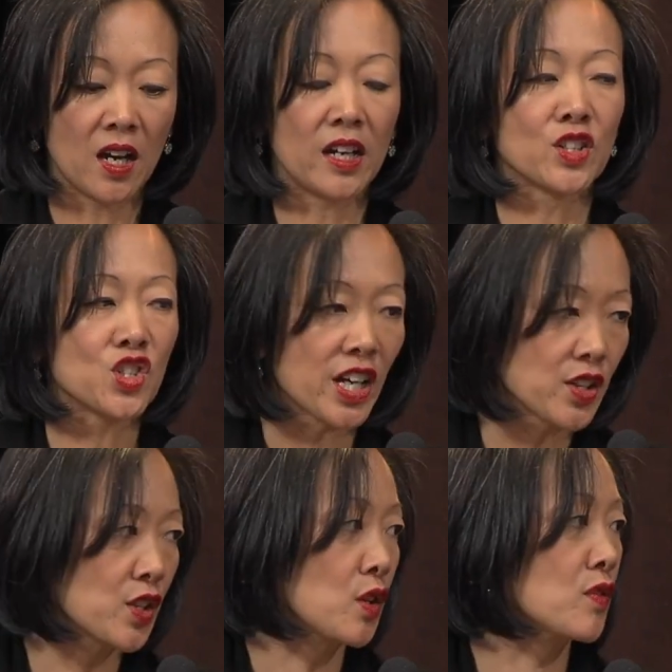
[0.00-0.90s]

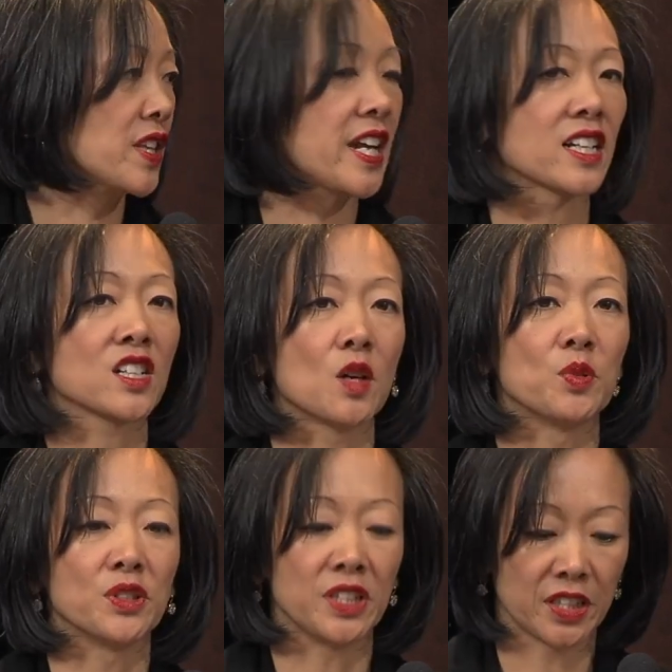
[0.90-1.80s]
agenda over the next
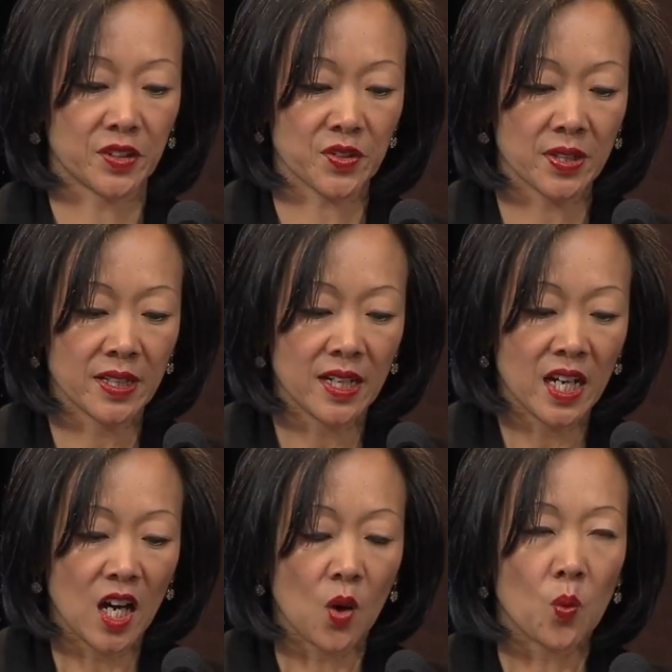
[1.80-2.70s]
couple of years.
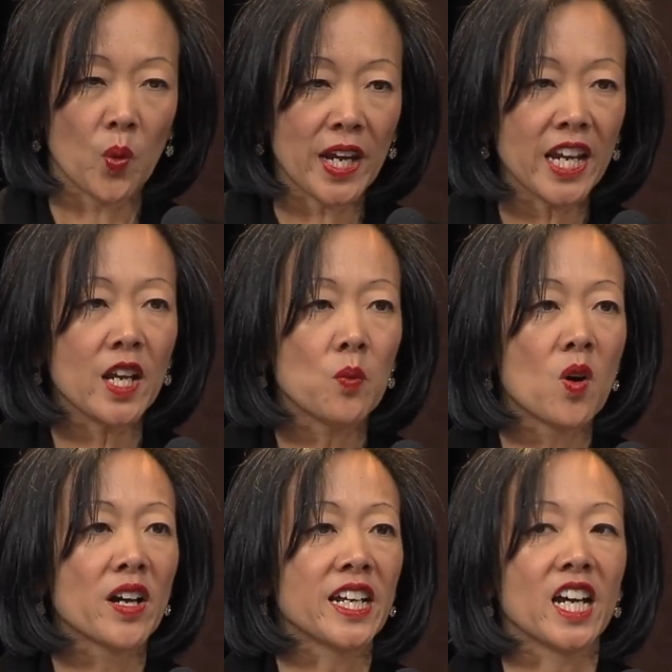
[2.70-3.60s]
We
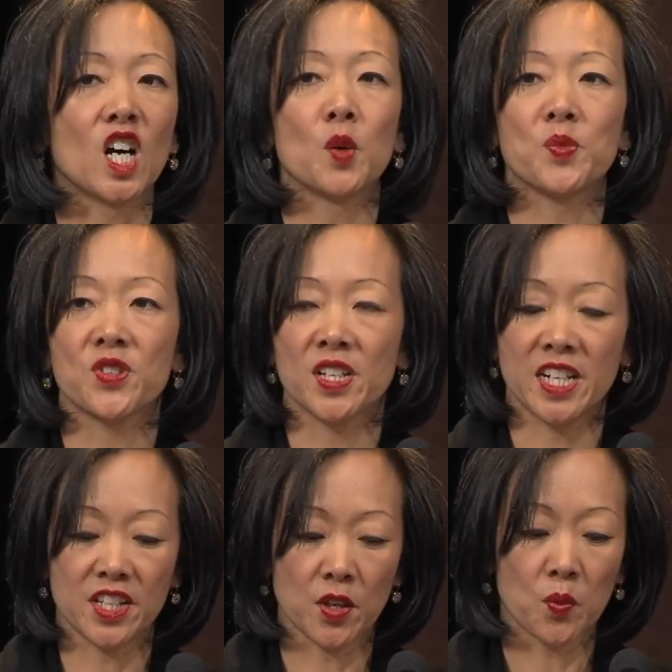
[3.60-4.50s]
want to help
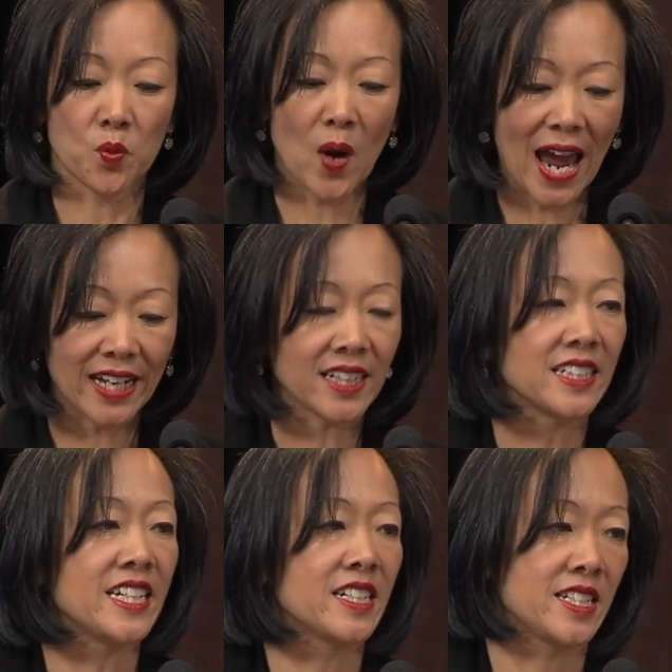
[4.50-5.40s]
cities
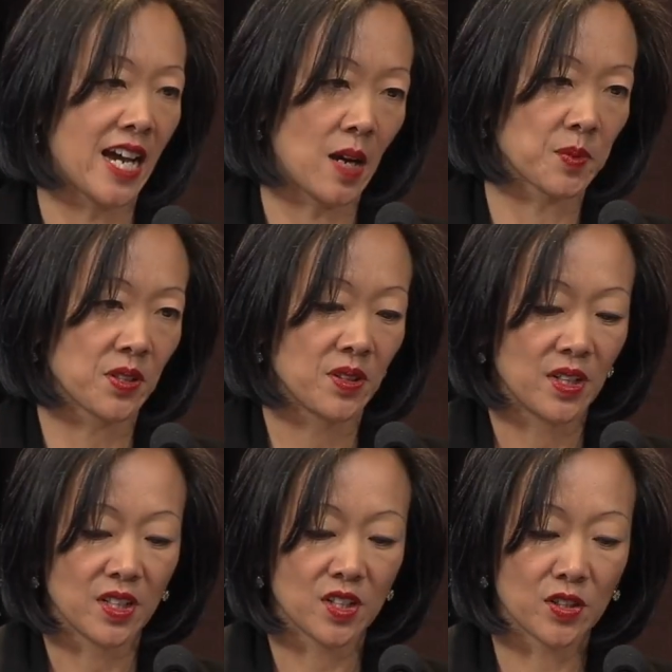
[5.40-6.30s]
radically adapt
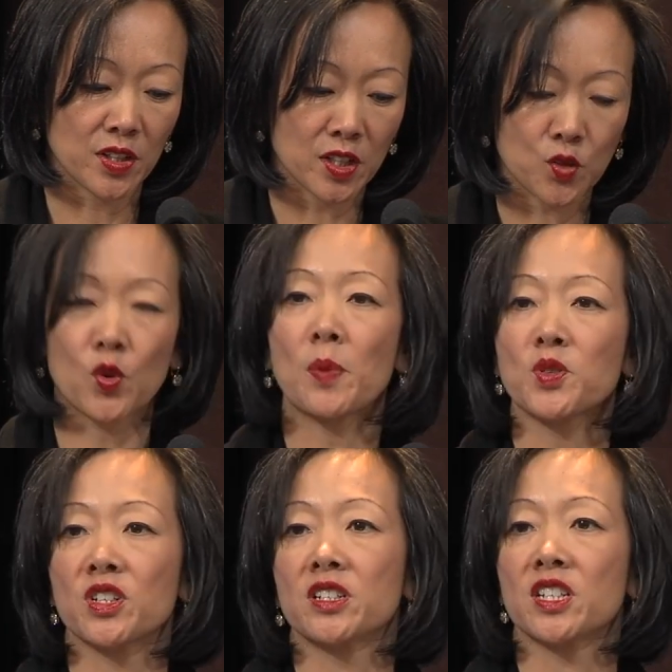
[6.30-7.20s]
to the
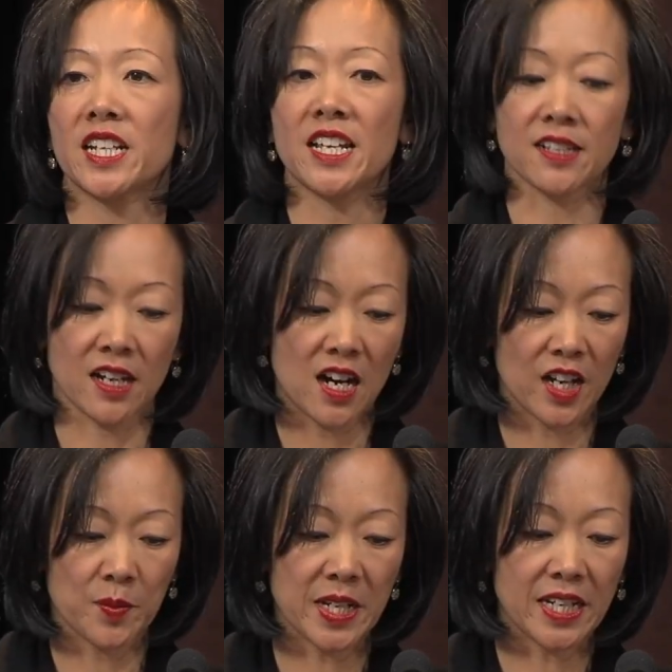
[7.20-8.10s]
disruption in today's
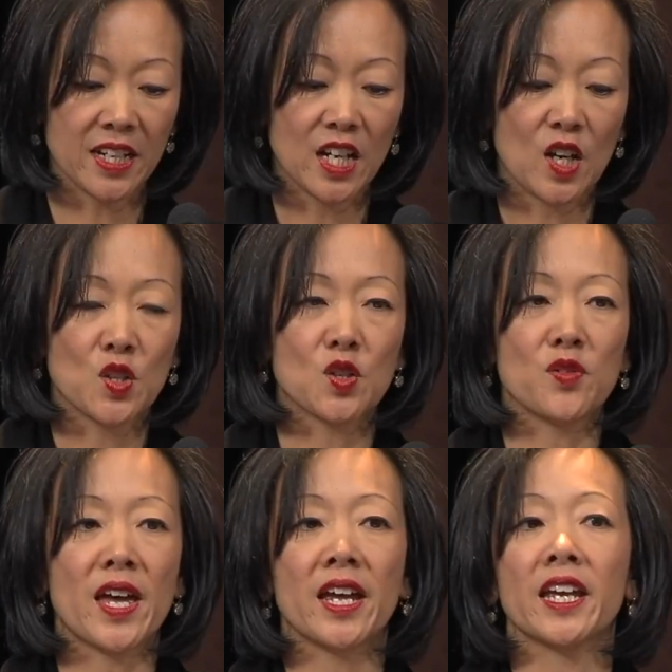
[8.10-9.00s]
economy so
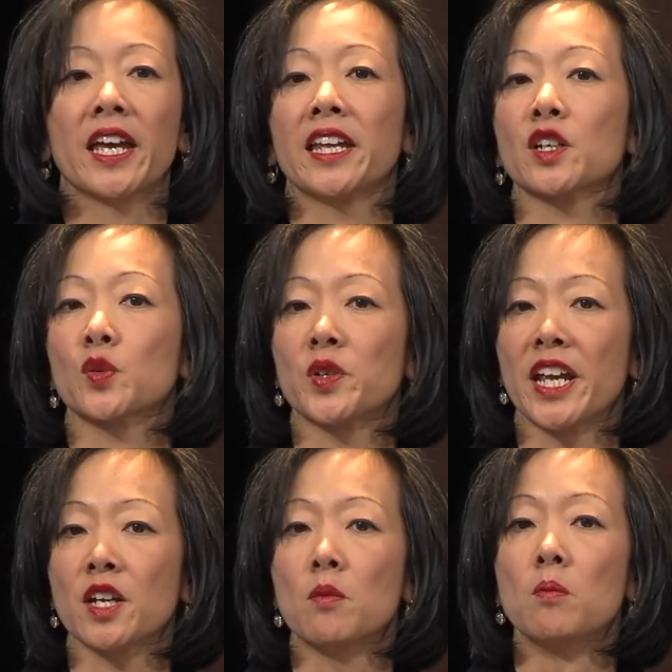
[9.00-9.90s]
they can
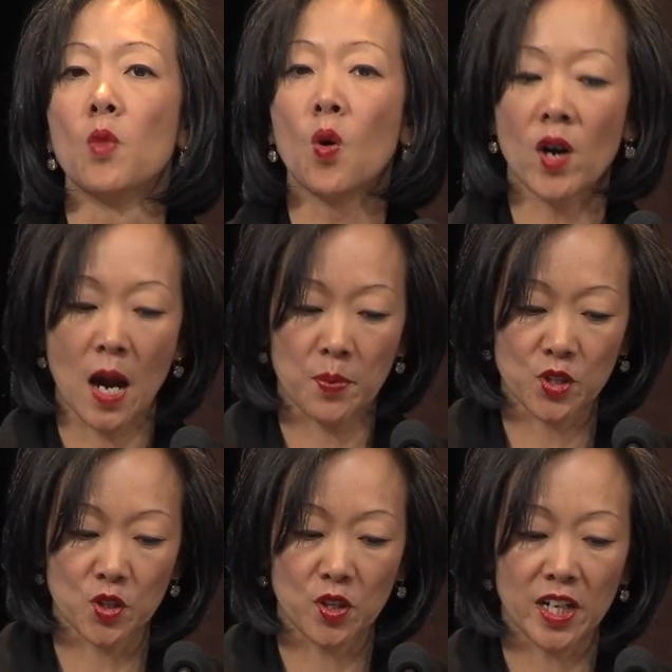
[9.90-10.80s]
create more
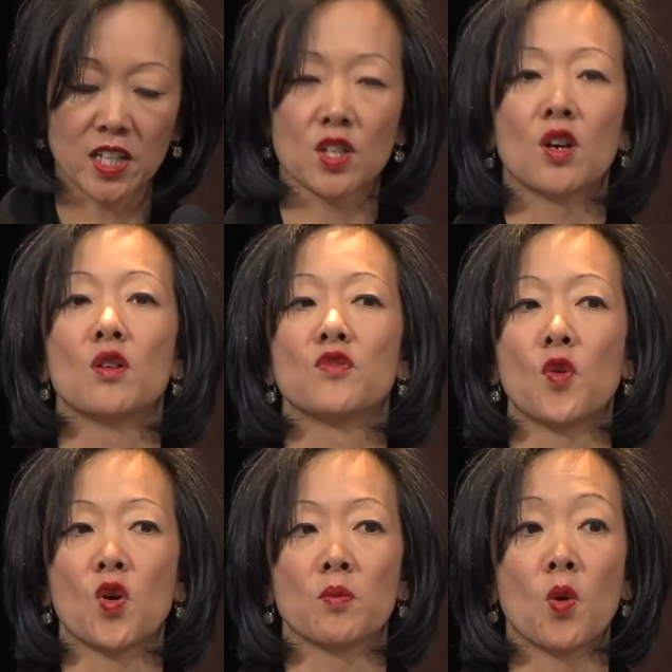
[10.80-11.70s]
opportunities
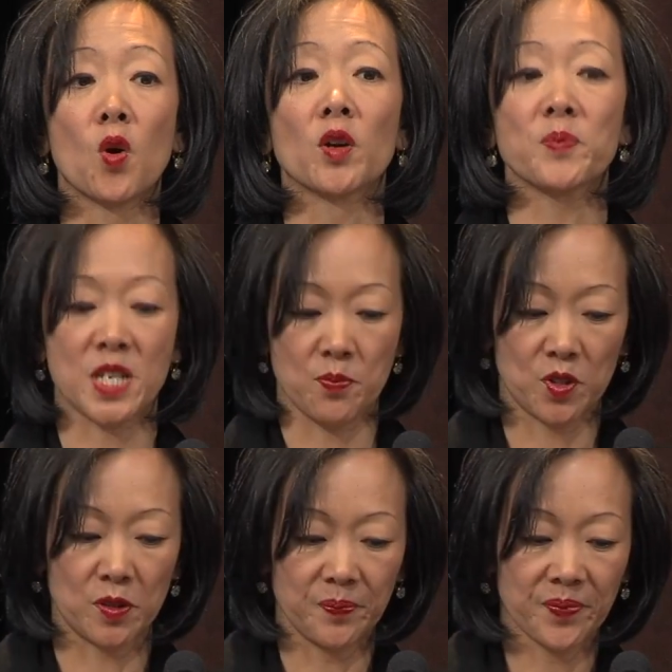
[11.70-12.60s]
for more
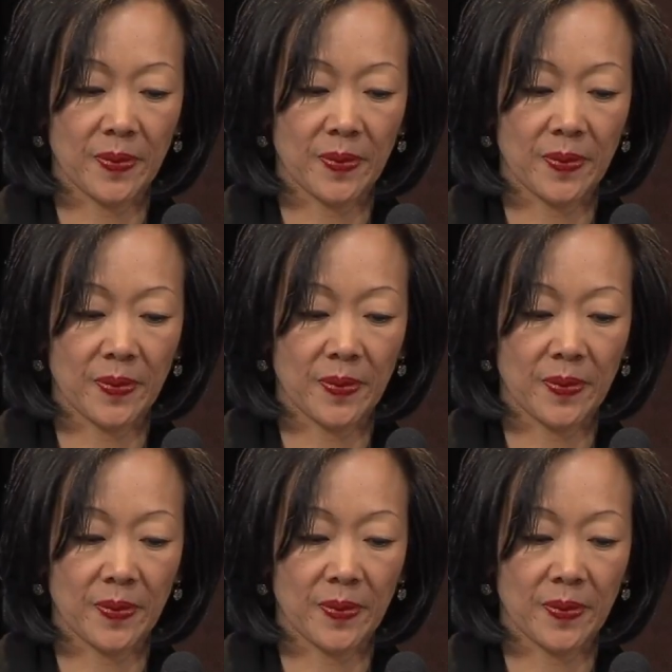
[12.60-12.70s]
people.